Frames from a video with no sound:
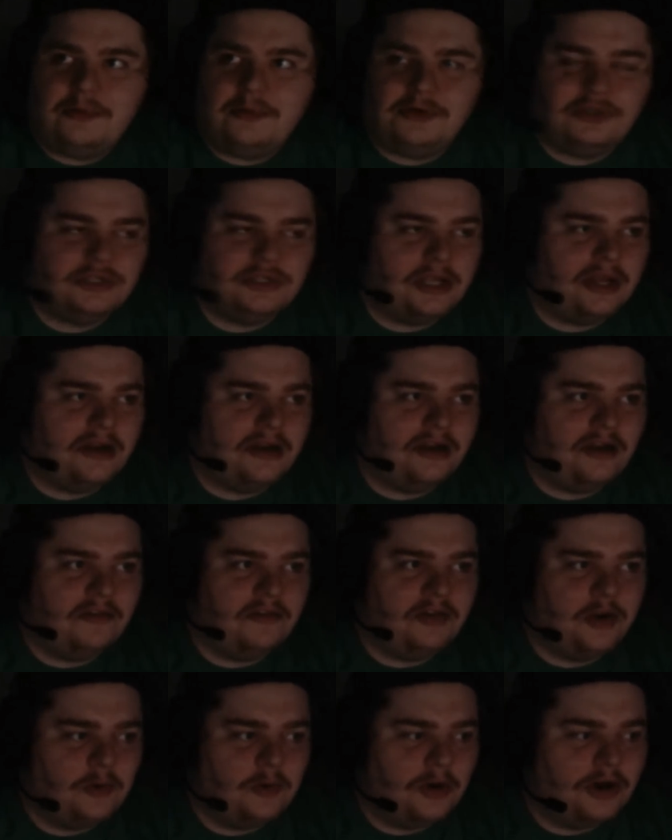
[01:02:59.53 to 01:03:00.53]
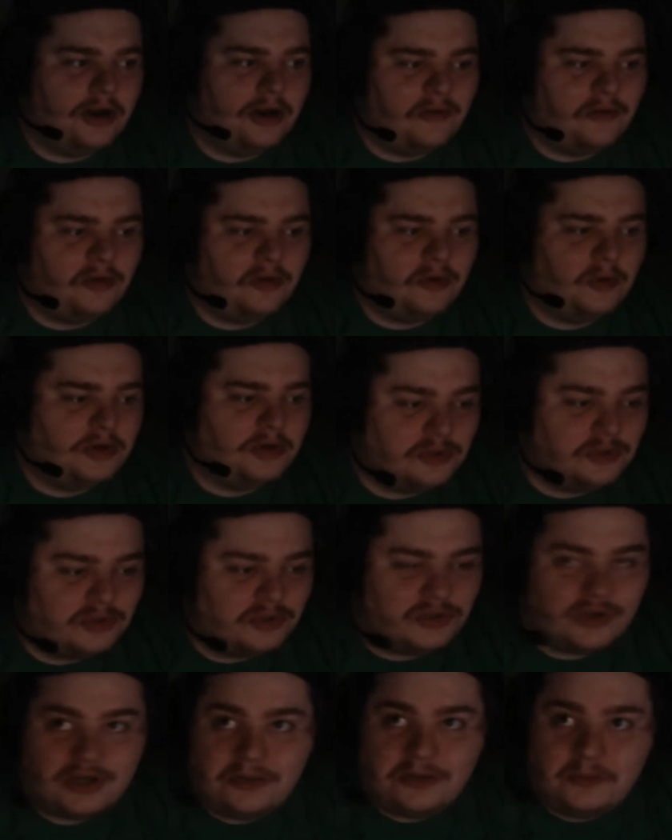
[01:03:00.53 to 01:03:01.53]
I appreciate it. Have a good one. Have a good rest of your
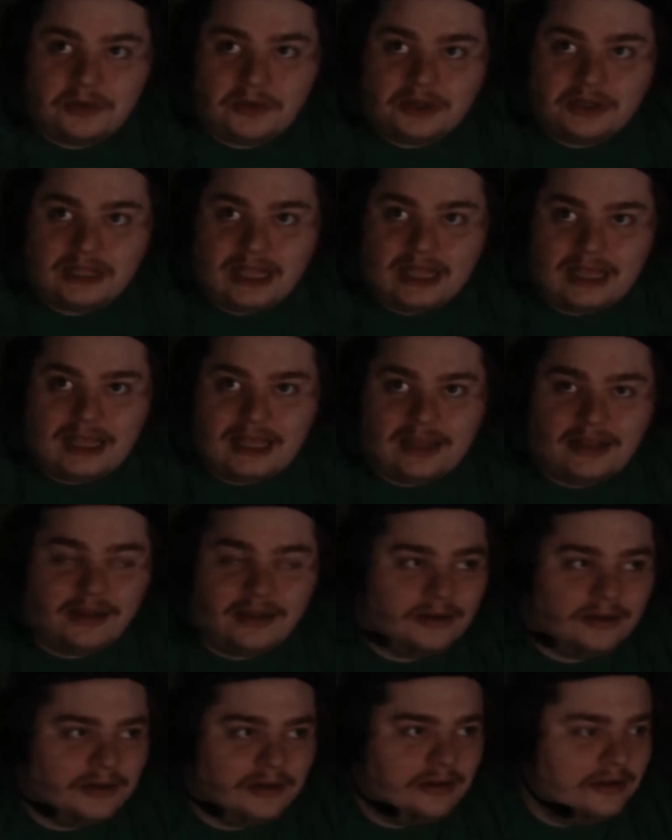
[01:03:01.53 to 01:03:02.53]
stream. Good day.